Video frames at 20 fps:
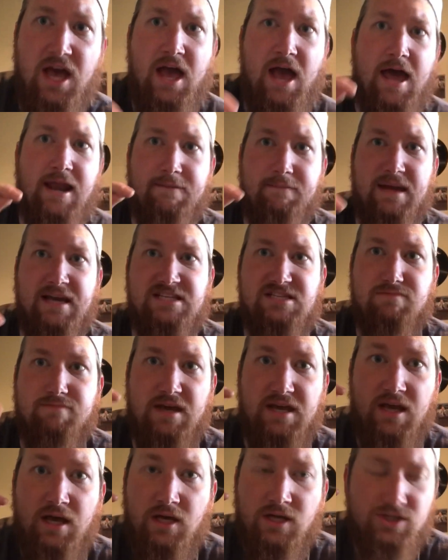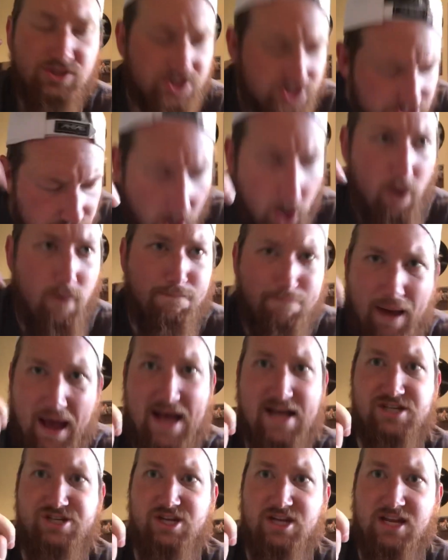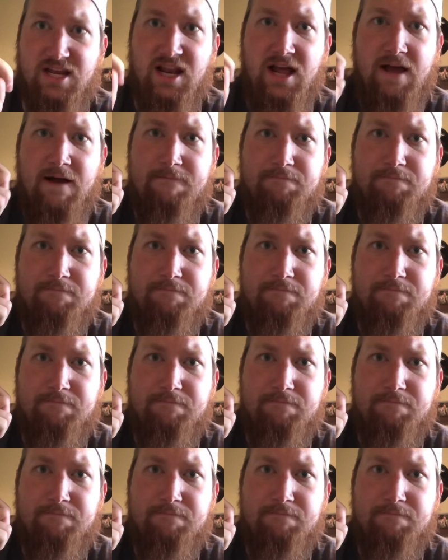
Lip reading: and it makes me so passionate